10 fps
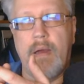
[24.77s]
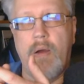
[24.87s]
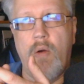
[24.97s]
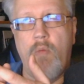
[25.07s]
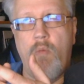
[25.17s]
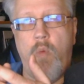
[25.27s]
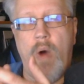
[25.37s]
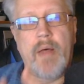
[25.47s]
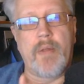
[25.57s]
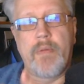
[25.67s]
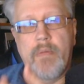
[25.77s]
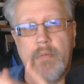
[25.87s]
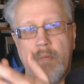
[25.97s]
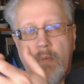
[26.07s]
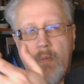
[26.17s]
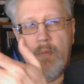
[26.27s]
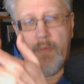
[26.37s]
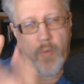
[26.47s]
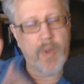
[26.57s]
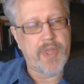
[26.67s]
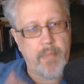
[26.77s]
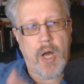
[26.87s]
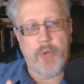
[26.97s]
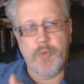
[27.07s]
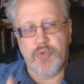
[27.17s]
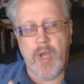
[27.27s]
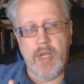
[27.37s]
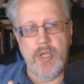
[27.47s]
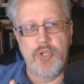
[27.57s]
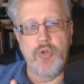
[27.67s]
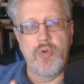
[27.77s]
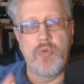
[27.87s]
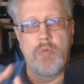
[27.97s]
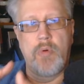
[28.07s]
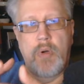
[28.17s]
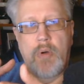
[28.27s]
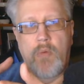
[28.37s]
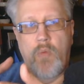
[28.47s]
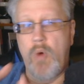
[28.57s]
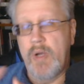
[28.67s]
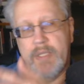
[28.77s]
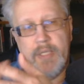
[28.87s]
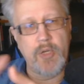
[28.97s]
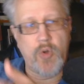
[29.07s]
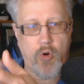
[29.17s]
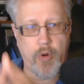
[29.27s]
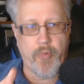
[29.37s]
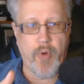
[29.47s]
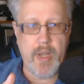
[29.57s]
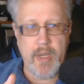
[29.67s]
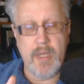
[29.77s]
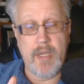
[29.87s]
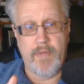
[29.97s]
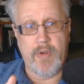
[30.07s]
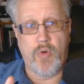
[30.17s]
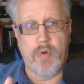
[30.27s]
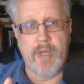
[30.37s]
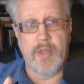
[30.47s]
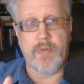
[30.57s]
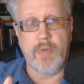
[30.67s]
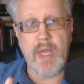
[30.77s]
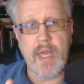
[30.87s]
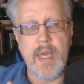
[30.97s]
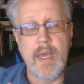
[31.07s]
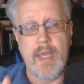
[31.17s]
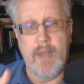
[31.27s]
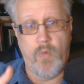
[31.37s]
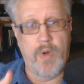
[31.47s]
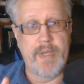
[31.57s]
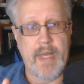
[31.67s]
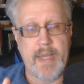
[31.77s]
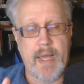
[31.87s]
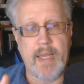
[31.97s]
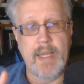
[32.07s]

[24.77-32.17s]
while what the mod was trying to do wasn't incorporated into Victoria 3 in 1.9,